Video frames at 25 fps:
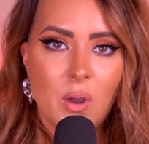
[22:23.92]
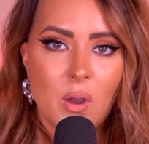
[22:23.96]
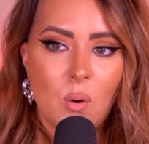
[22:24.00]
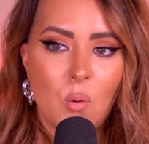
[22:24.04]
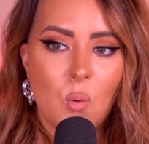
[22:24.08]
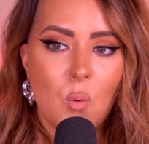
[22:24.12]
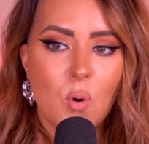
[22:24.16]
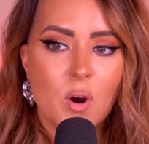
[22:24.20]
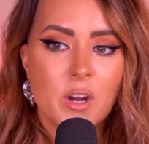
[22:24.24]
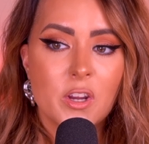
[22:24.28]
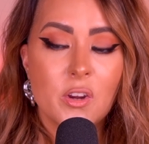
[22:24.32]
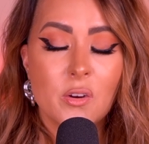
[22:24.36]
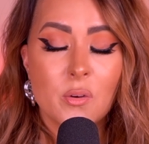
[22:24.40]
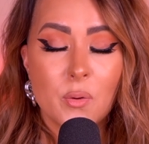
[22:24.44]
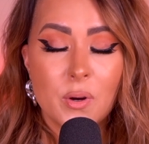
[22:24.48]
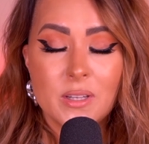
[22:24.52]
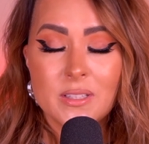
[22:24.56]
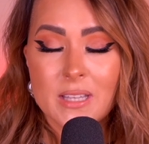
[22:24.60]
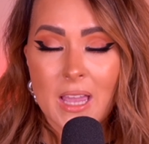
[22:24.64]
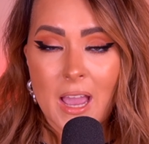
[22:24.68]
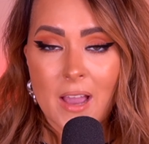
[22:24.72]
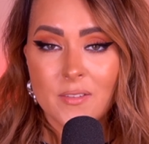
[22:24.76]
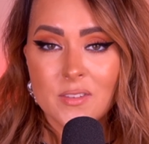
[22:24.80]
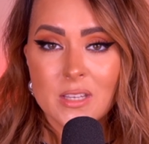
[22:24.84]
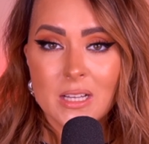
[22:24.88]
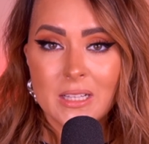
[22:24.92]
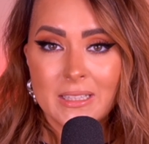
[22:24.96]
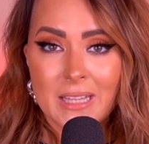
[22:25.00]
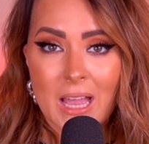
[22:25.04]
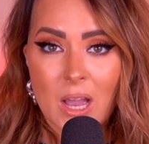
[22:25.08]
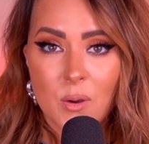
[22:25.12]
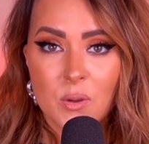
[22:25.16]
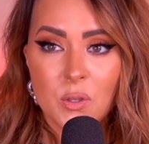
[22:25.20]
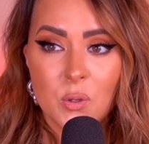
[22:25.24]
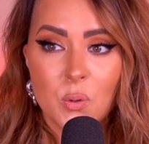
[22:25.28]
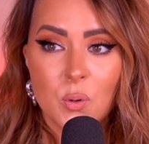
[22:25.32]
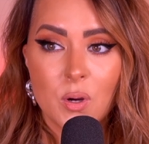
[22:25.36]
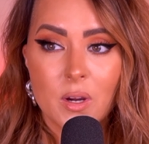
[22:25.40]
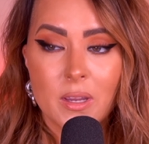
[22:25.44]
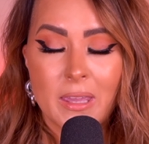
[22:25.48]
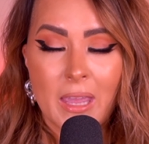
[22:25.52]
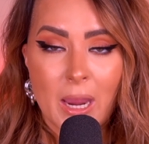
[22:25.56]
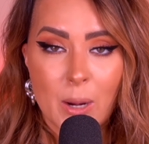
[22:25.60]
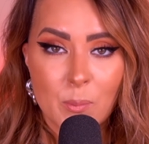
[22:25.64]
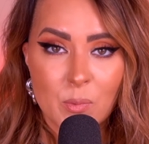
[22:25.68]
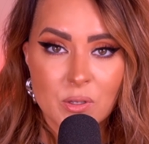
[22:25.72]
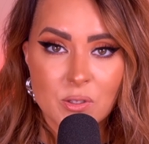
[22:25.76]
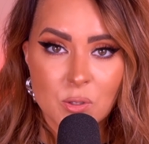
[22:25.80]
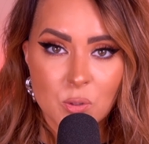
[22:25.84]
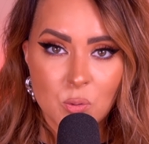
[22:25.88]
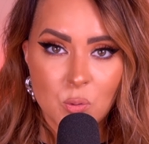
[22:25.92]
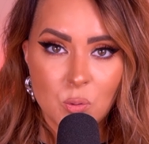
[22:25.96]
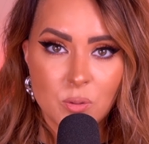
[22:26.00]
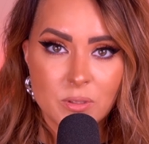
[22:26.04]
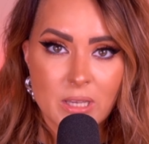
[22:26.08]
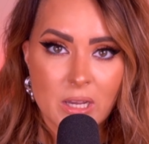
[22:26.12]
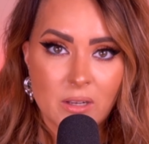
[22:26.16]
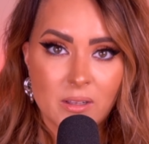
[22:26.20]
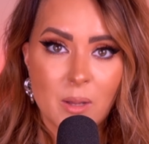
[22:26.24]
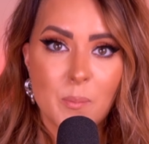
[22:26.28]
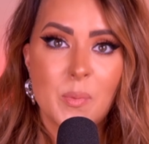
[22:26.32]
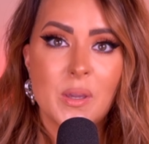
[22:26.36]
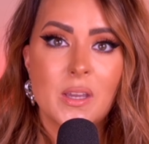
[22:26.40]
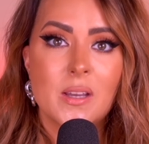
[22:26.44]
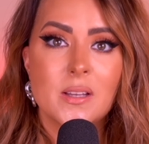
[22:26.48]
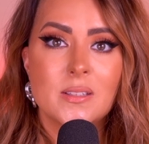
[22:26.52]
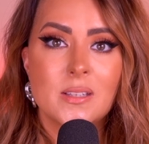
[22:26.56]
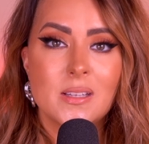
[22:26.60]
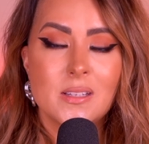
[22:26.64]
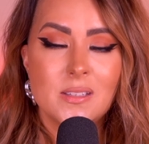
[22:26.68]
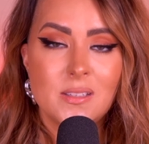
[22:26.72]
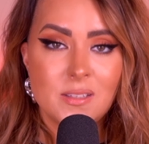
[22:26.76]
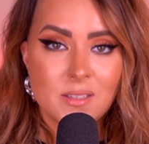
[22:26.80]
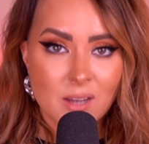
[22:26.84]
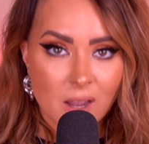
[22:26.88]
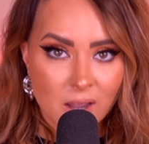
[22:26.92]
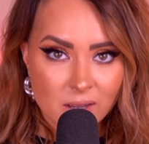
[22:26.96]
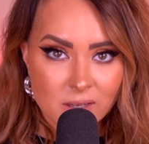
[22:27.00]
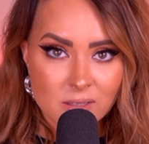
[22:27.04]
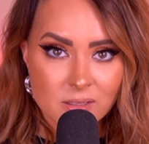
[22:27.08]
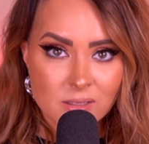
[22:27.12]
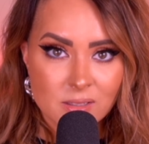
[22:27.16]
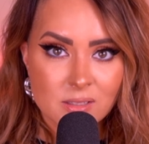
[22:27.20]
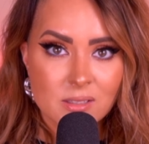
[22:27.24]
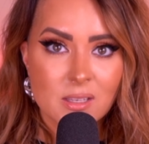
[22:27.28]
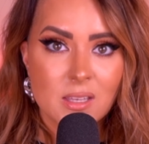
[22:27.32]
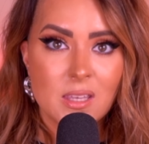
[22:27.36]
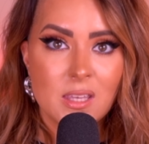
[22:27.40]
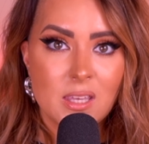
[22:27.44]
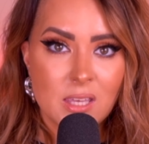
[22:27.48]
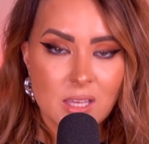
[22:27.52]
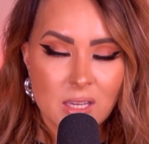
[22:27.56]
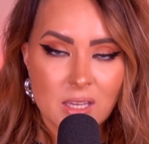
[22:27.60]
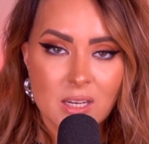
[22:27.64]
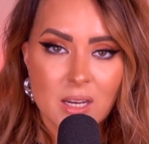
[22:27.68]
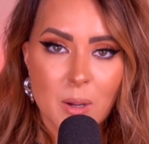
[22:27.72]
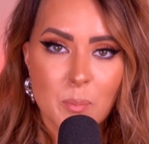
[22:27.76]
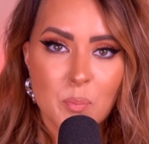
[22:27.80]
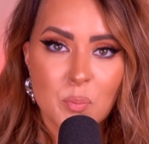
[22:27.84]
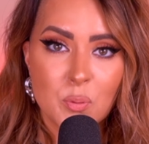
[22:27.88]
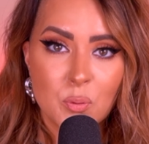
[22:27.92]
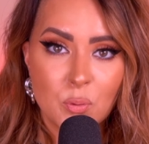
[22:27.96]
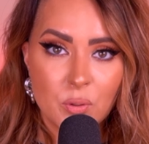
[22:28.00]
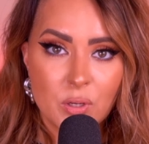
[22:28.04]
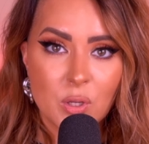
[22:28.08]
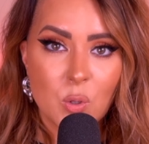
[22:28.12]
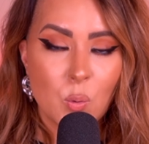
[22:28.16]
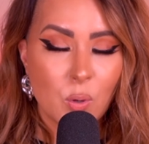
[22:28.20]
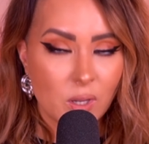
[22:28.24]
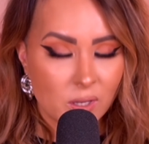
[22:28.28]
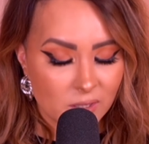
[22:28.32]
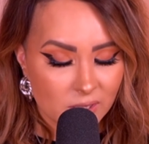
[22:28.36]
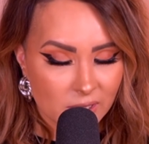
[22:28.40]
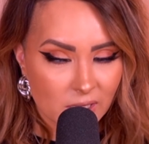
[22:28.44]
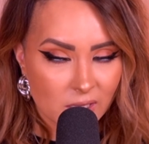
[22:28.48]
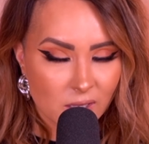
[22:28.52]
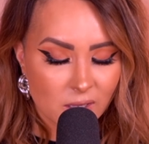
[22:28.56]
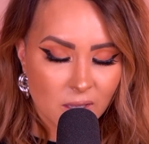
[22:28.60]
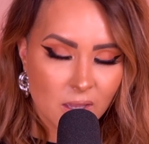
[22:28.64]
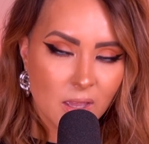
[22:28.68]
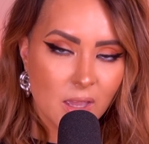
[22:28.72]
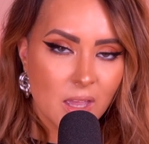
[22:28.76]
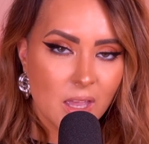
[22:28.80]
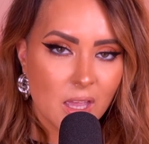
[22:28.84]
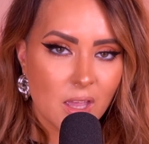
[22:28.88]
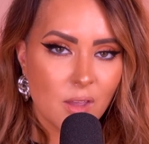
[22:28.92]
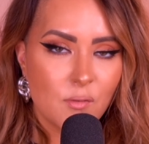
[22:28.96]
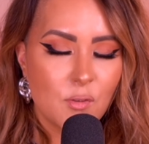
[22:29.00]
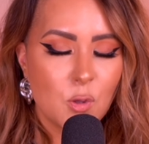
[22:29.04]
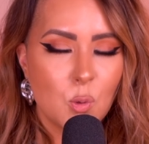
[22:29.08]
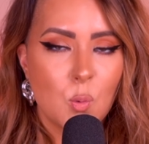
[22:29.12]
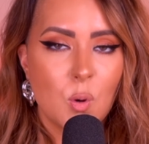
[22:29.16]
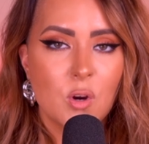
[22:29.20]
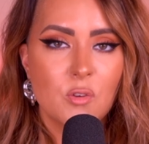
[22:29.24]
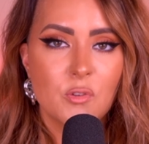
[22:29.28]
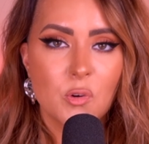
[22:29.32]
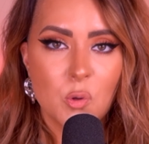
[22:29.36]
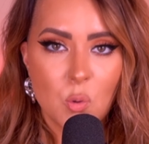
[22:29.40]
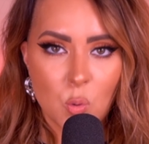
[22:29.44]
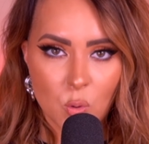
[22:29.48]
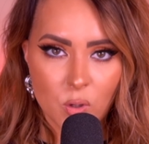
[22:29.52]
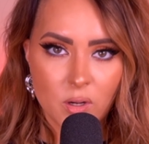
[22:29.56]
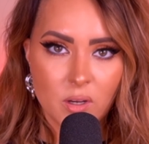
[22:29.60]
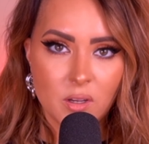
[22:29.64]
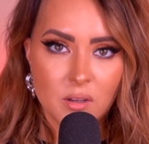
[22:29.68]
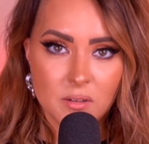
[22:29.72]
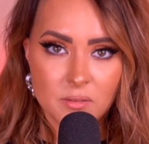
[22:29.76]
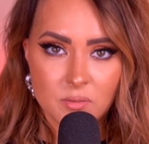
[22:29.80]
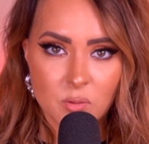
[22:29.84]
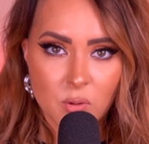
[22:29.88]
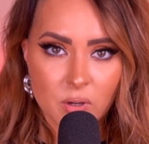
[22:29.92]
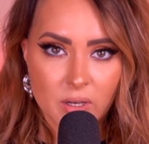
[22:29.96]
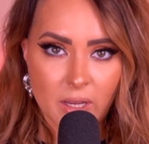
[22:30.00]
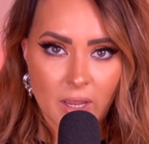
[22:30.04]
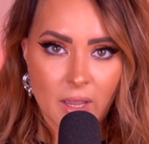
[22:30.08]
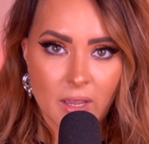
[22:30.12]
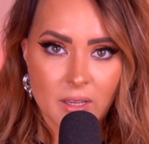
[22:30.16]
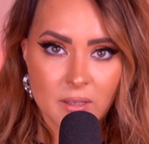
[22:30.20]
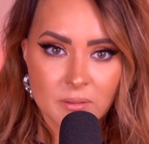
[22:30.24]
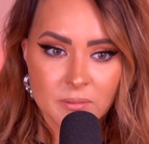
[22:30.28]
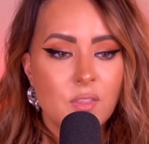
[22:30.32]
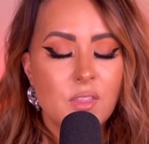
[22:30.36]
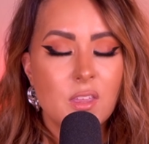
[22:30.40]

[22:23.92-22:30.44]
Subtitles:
or you're going to have to allow your camera to cool down because it does heat up pretty quickly if you are recording in 4K.